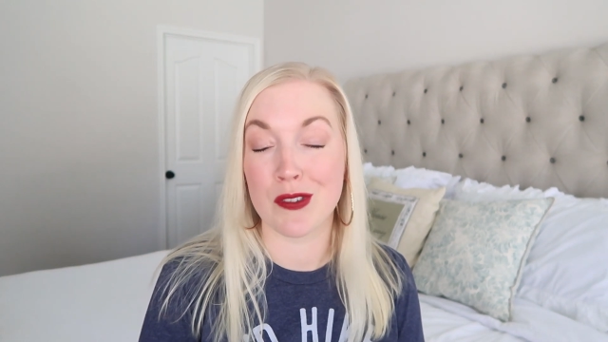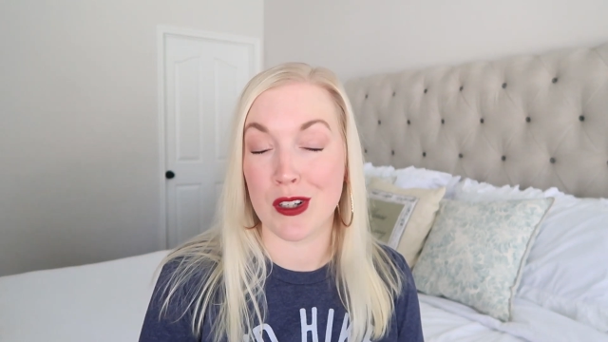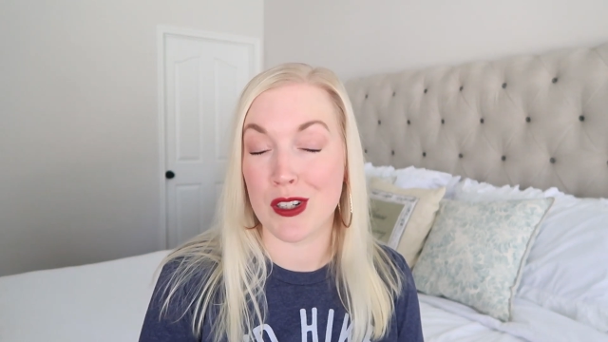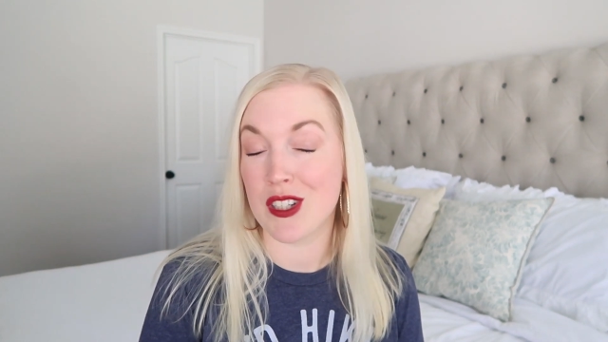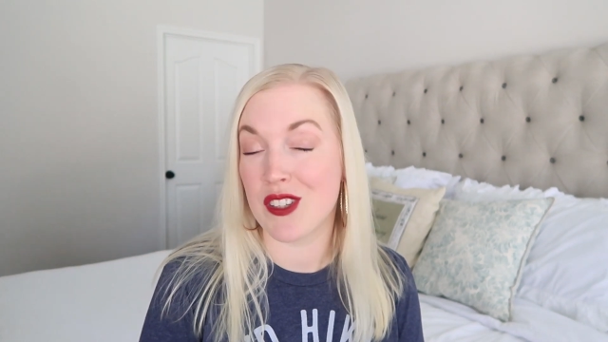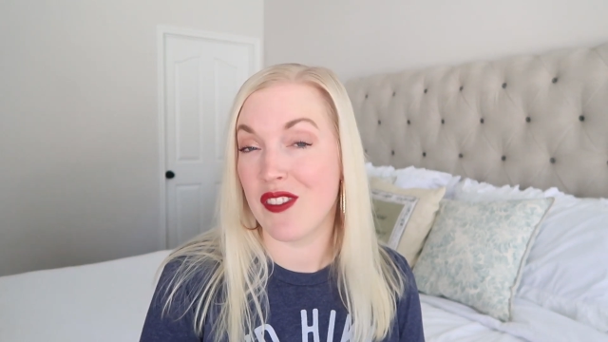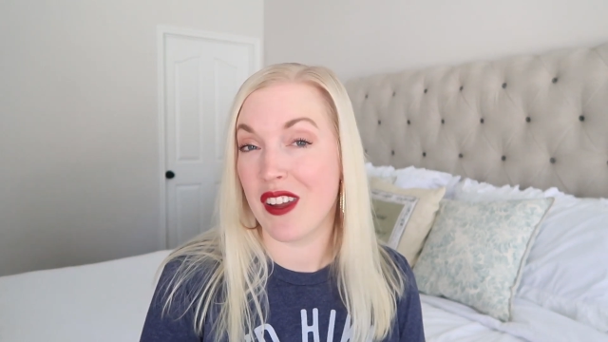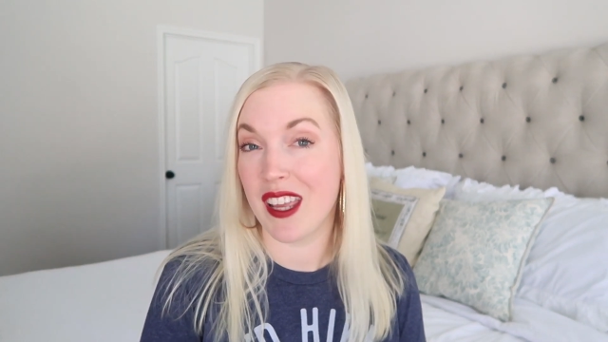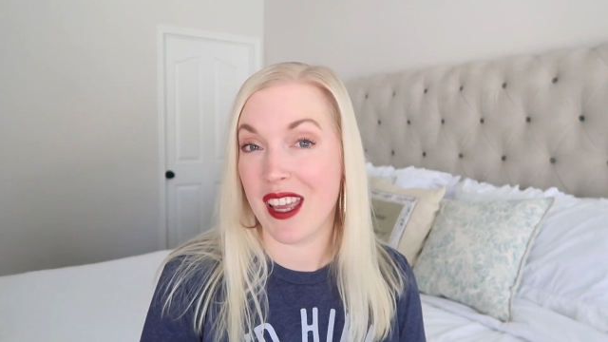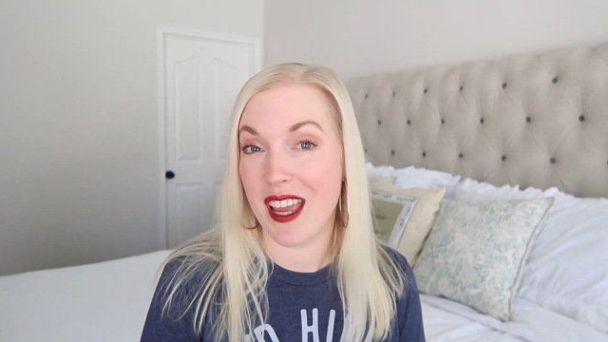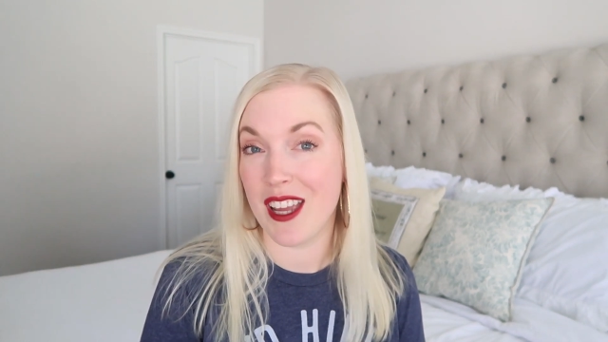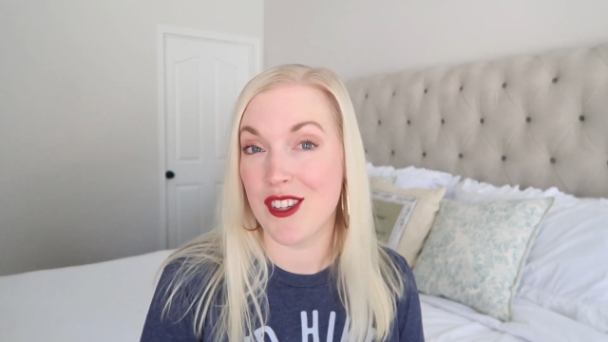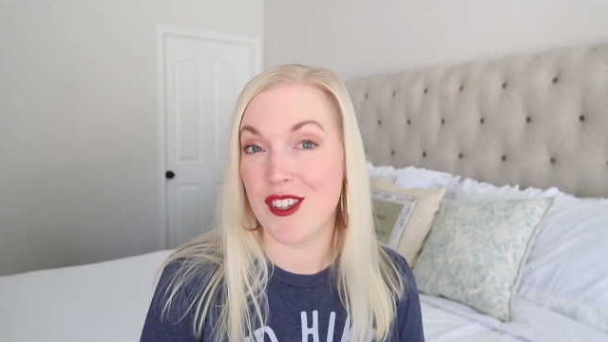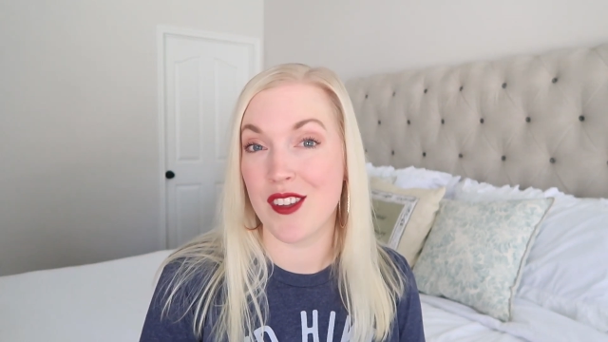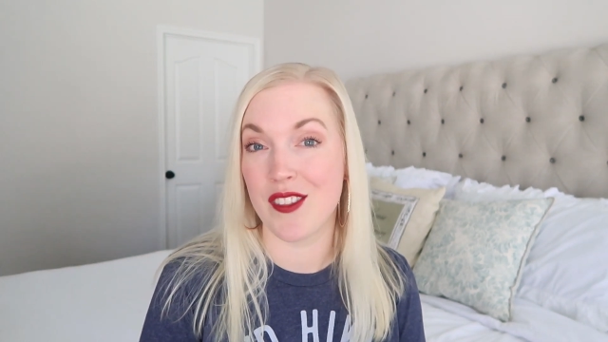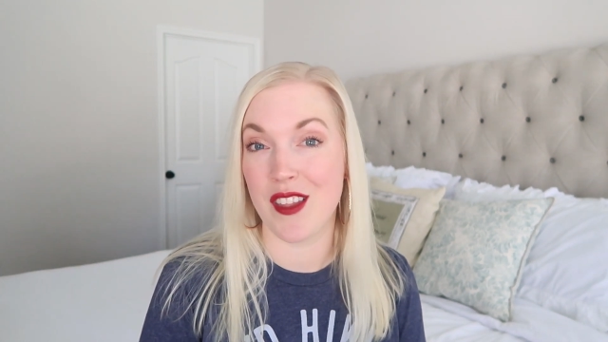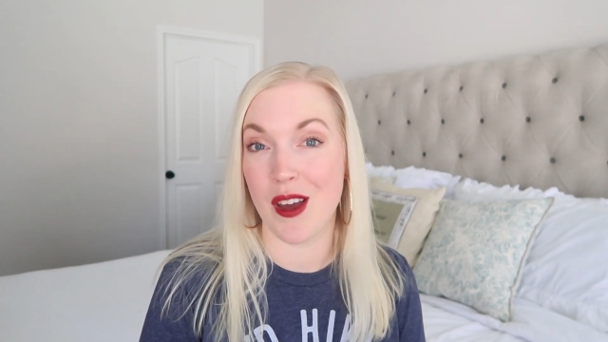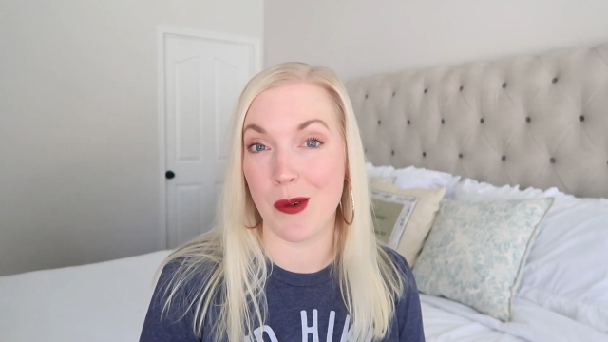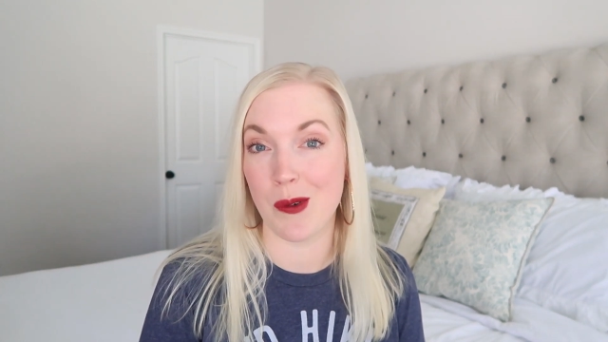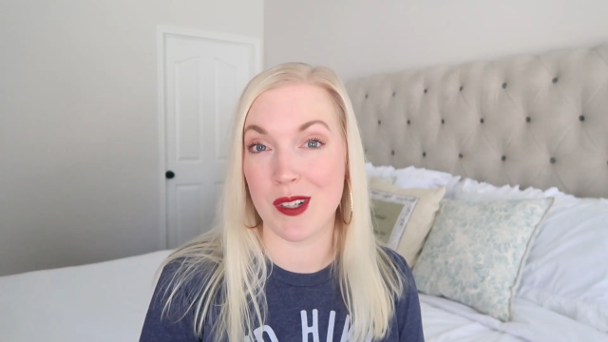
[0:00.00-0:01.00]
first
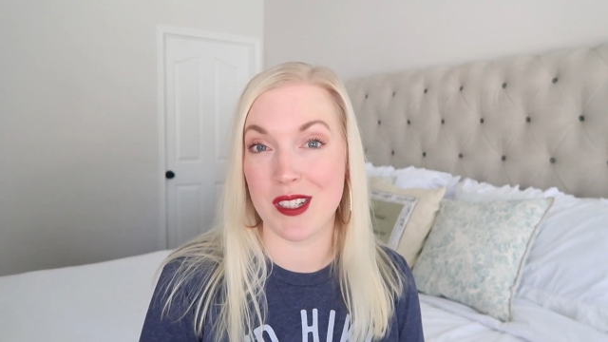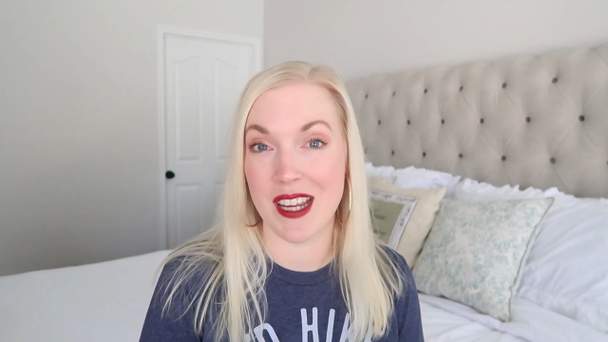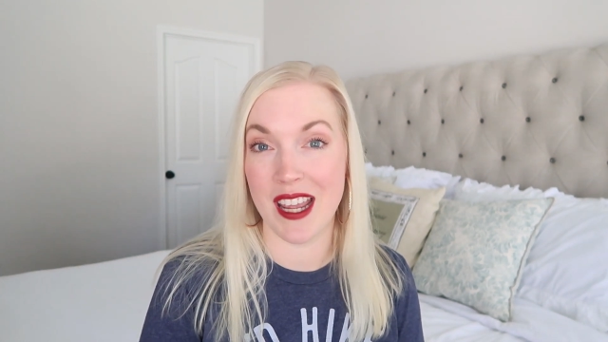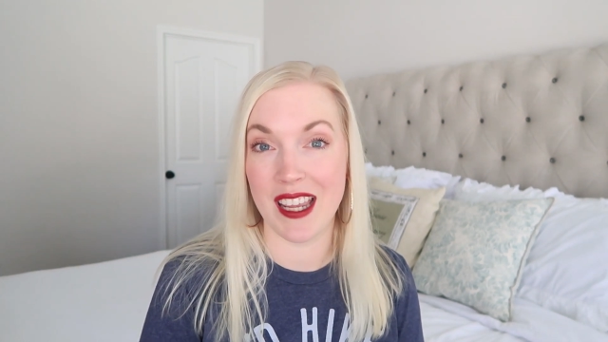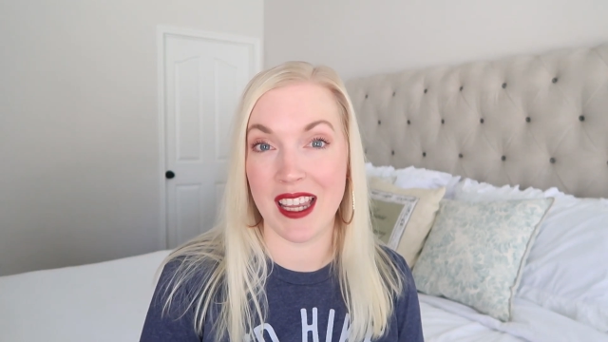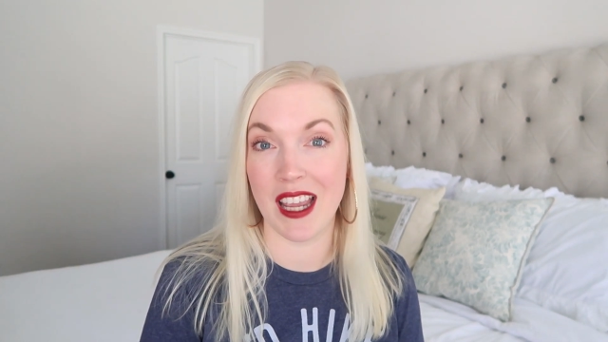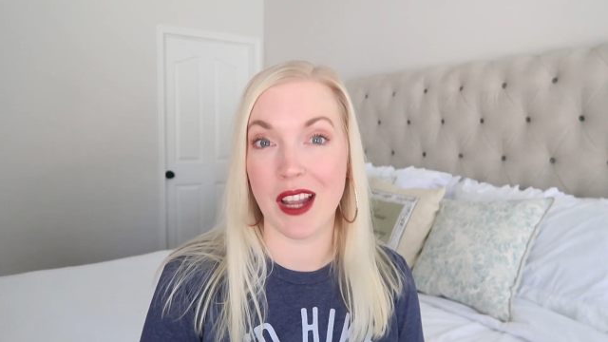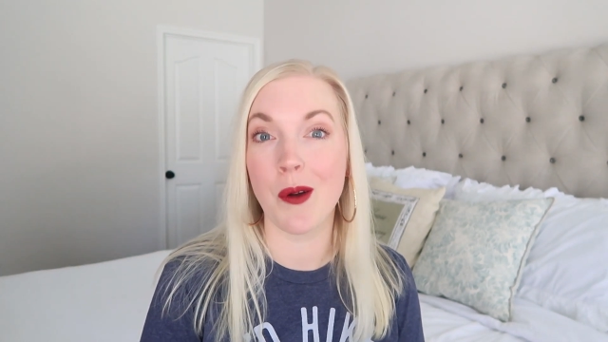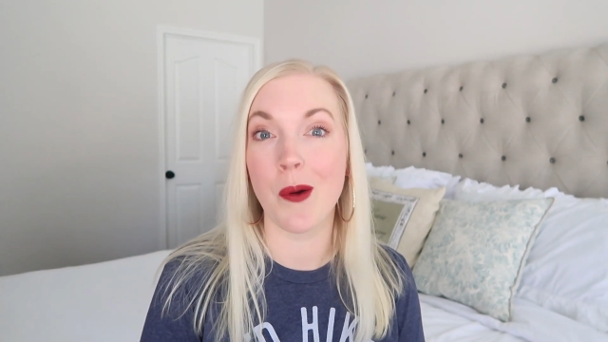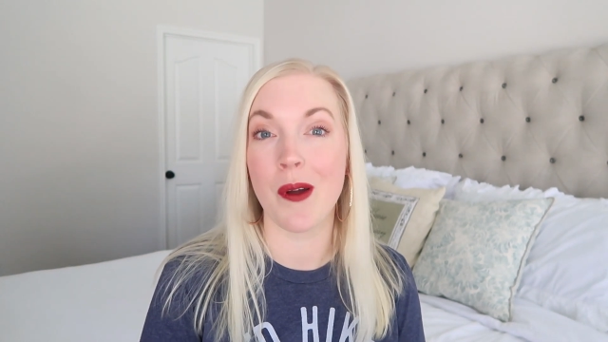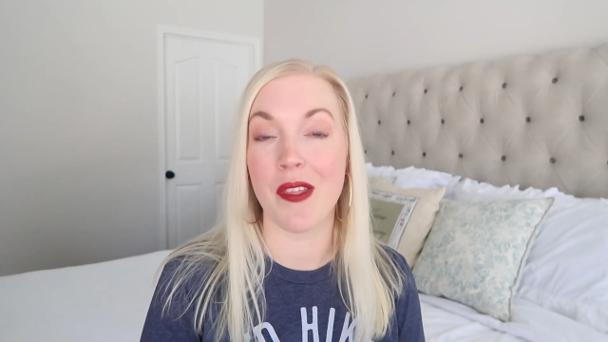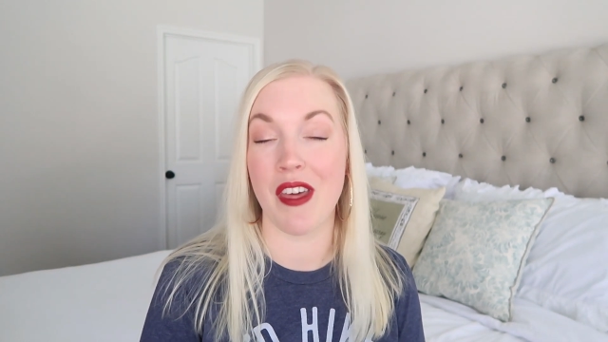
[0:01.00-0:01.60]
vacation that we're taking